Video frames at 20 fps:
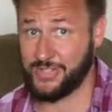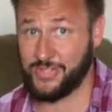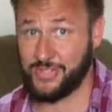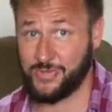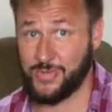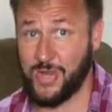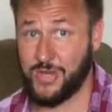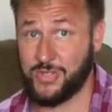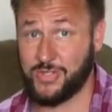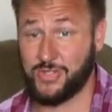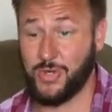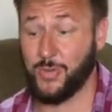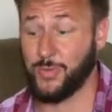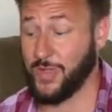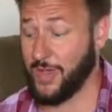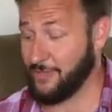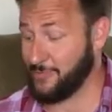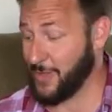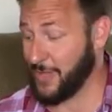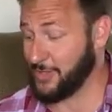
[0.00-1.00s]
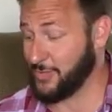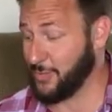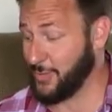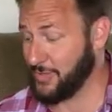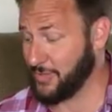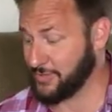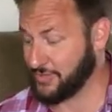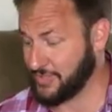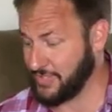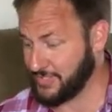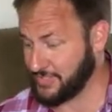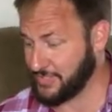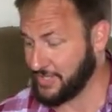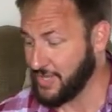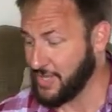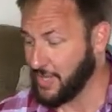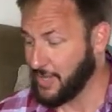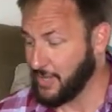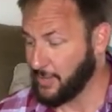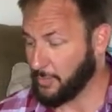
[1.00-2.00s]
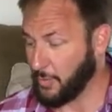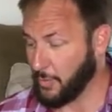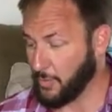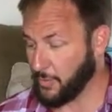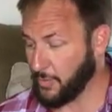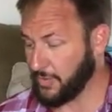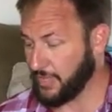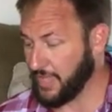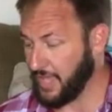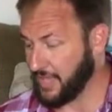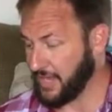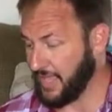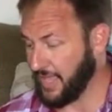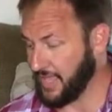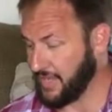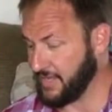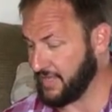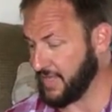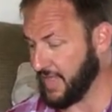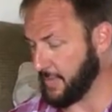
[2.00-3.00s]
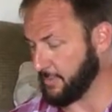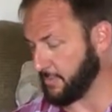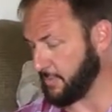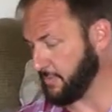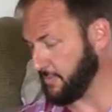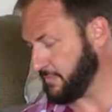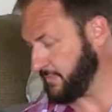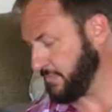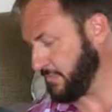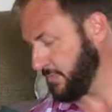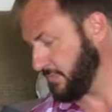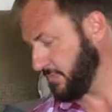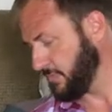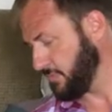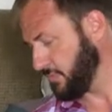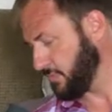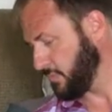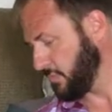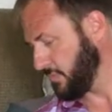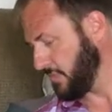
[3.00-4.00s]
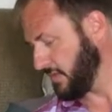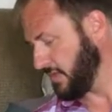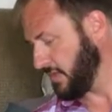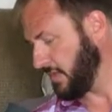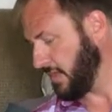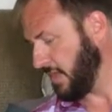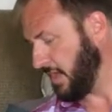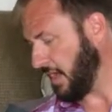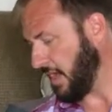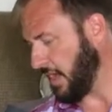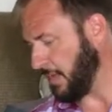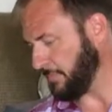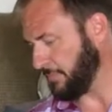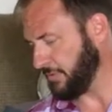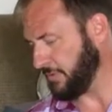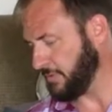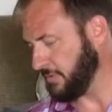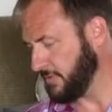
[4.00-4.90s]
She's trying to show love by doing those things, but we really kind of handicap him. Up.